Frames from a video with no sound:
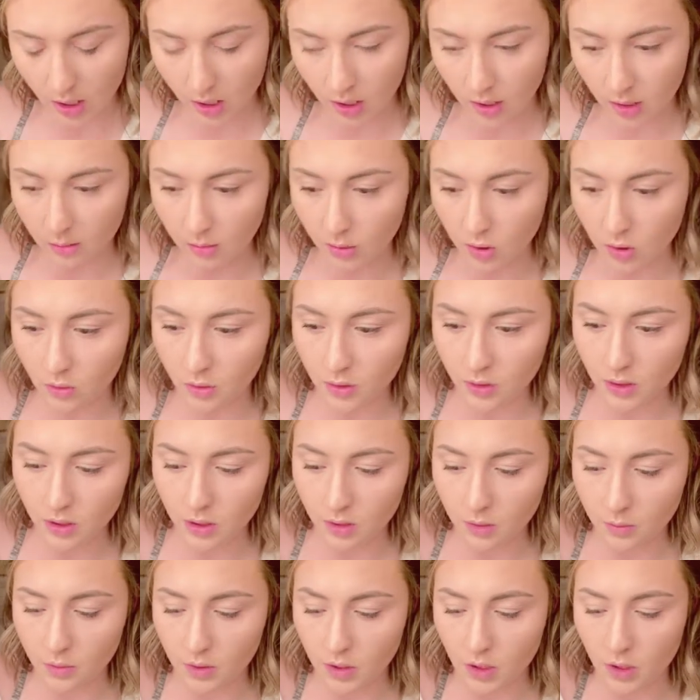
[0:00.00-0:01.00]
I'm going
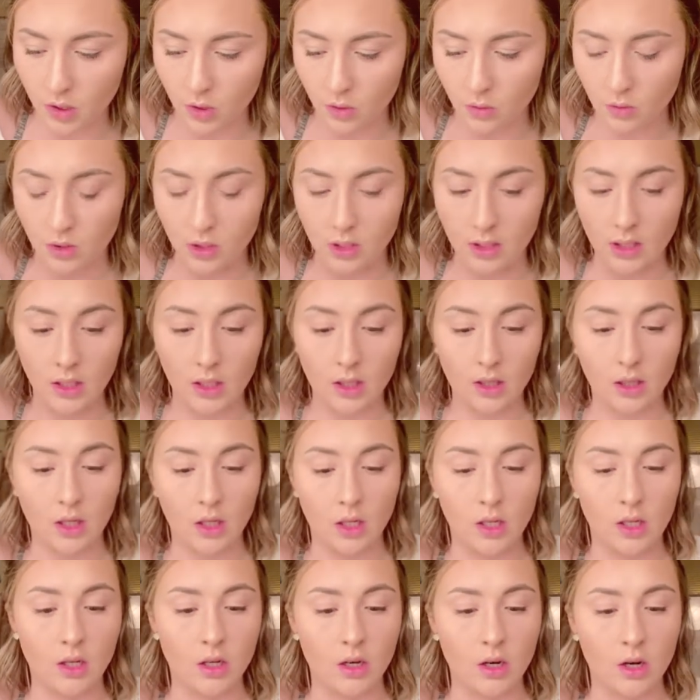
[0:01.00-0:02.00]
to be using
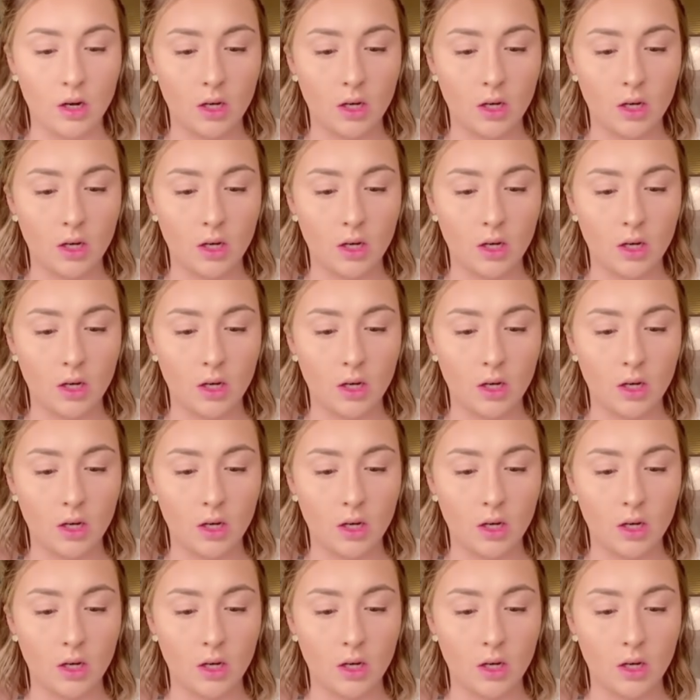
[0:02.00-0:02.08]
the